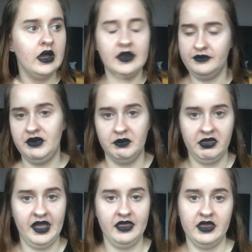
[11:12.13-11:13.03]
And if you
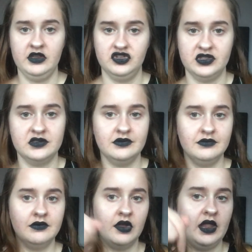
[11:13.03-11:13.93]
want that, then just
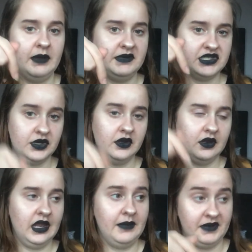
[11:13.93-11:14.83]
let me do
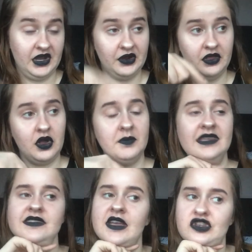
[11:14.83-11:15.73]
let me know in the
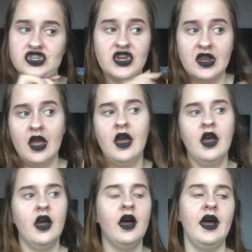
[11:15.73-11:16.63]
comment section,
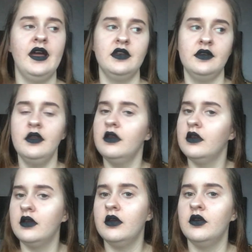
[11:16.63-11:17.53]
and
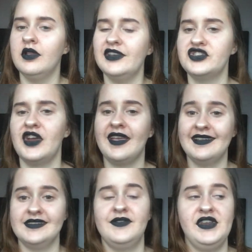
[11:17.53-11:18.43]
let's try and
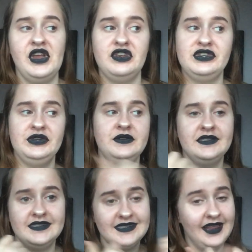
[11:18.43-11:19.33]
get this video to
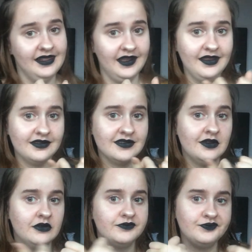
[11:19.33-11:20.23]
ten likes,
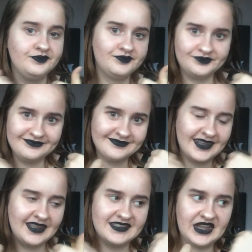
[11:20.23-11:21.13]

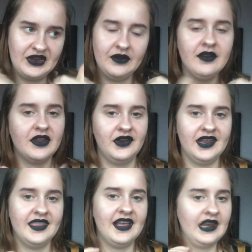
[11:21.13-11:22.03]
so go and
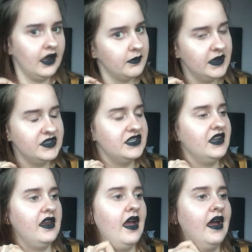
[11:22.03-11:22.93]
hit that like
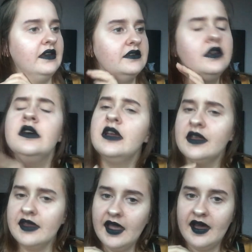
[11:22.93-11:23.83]
button. And
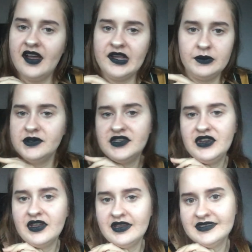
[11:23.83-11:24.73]
yeah, I will see
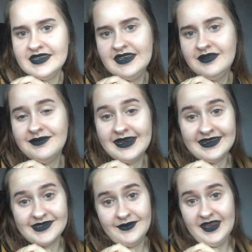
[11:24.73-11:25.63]
you guys in my
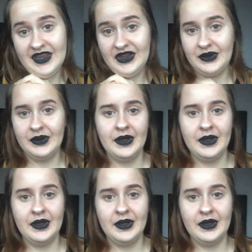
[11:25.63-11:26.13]
next video.